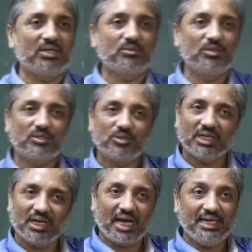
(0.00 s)
or
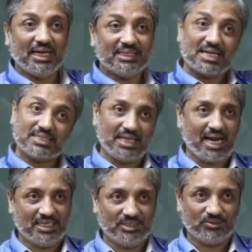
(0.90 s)
equatorial line and that's the
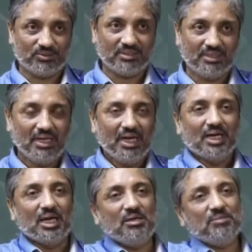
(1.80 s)
latitude.
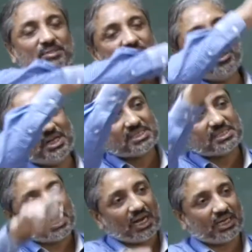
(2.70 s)
Now if it were a
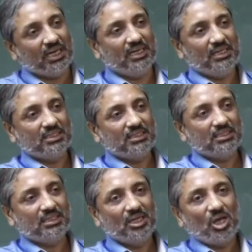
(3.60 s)
circle,
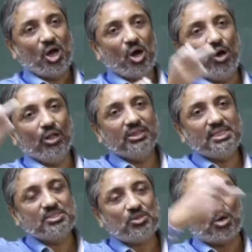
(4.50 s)
all
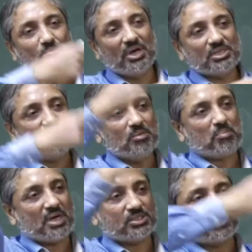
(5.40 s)
these normals will
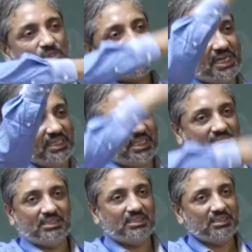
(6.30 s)
pass through the center
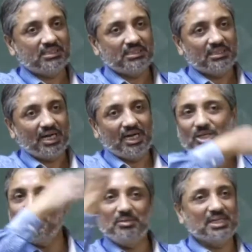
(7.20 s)
and it
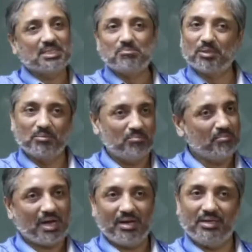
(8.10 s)
will be a simple
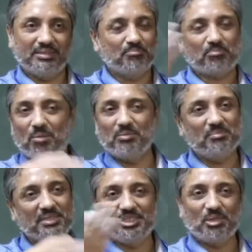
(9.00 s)
uh, problem
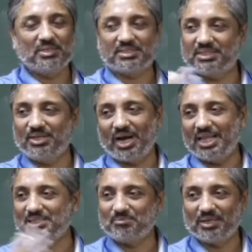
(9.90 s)
in geometry or
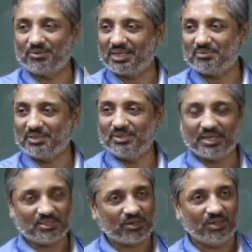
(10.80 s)
algebra, whatever you
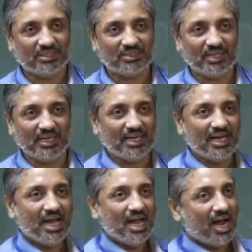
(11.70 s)
like to call it. Okay?
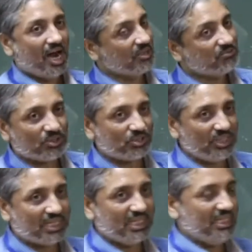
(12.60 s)

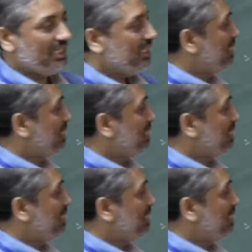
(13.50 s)
Unfortunately,